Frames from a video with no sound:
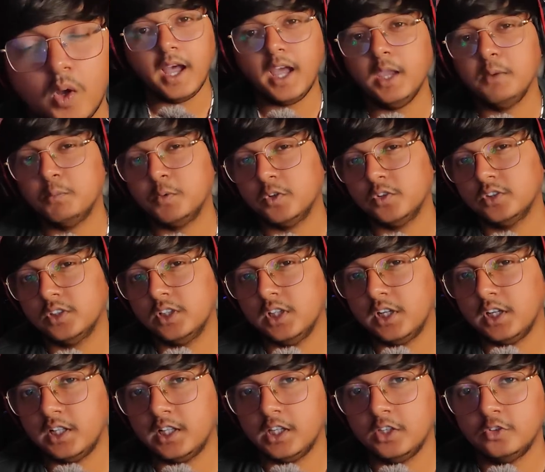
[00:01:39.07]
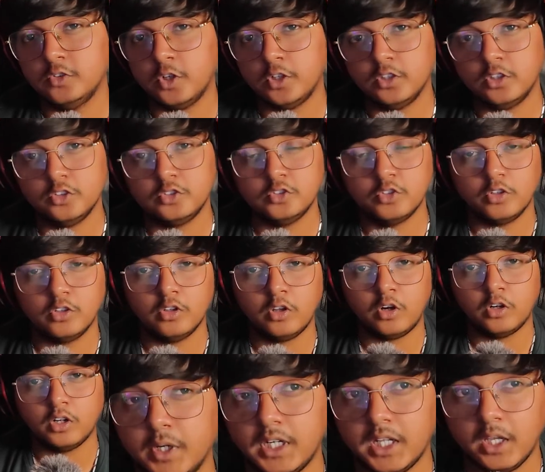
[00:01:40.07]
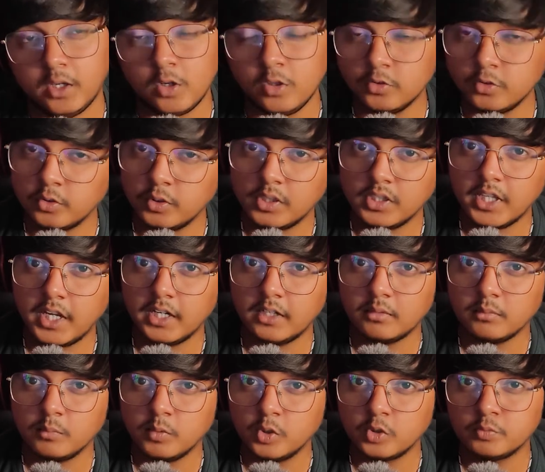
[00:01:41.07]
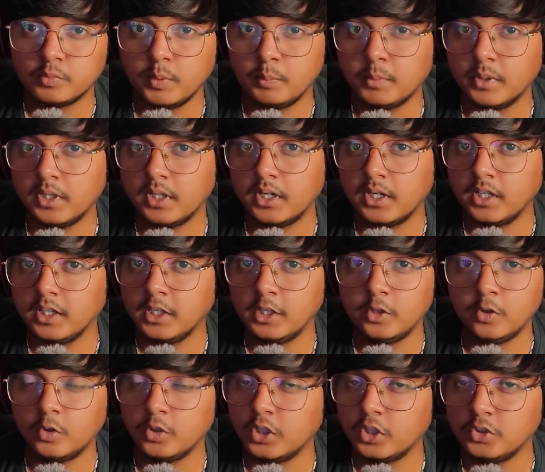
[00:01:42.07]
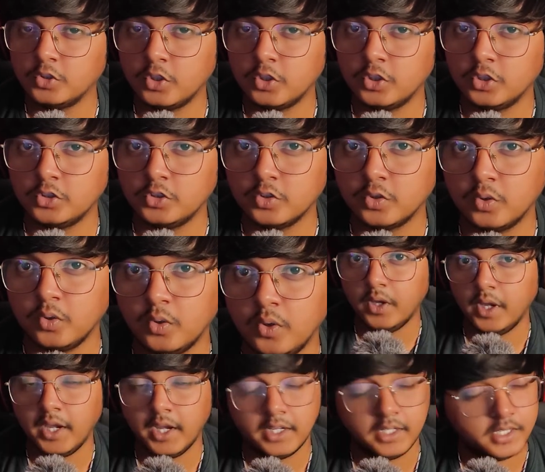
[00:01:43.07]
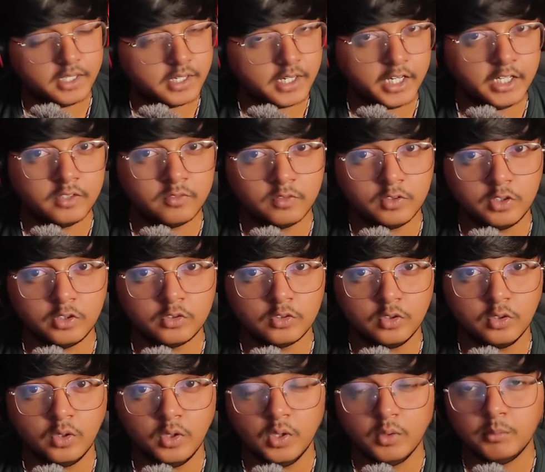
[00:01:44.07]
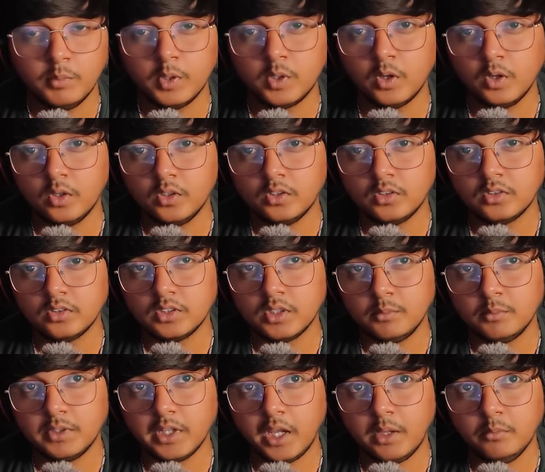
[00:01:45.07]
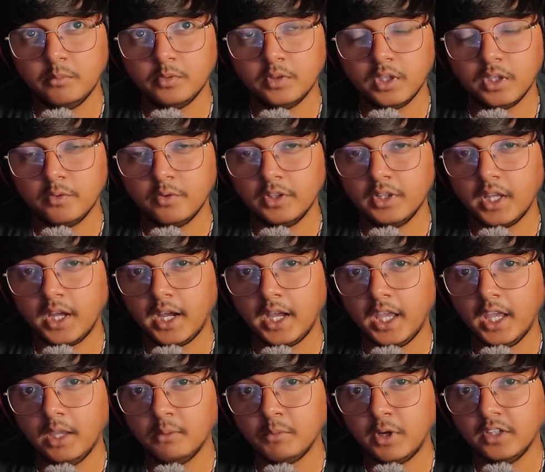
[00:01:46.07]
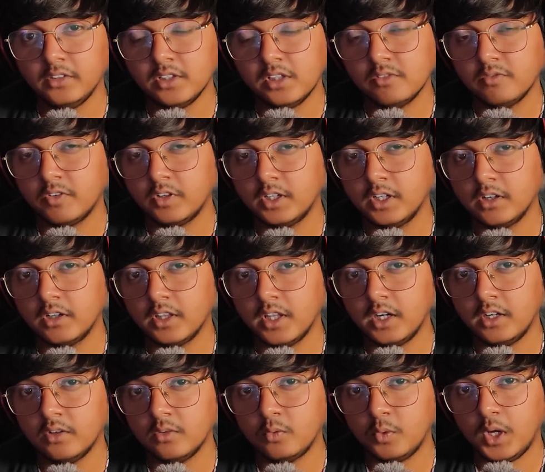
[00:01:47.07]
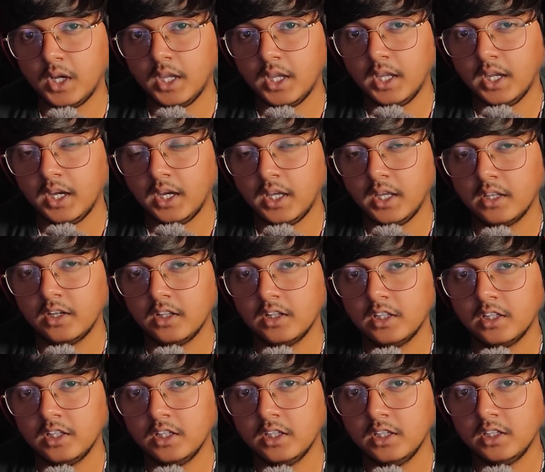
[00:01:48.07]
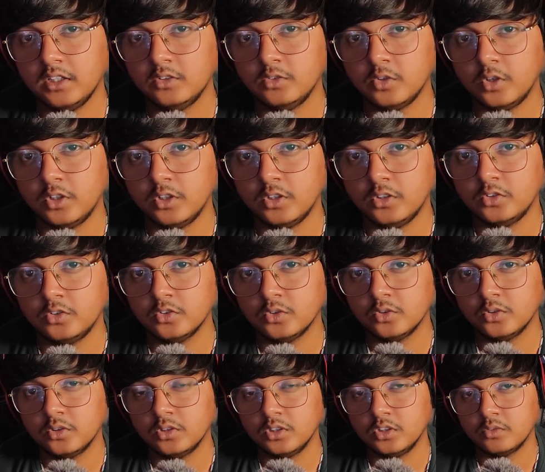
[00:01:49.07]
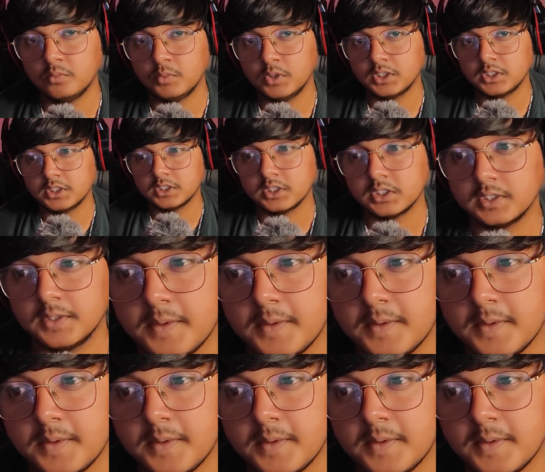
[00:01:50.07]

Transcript: I personally really enjoyed this show a lot, but I also know that most people really don't enjoy this show, and rightfully so, because sometimes even I myself wonder that why I really enjoyed this show this much.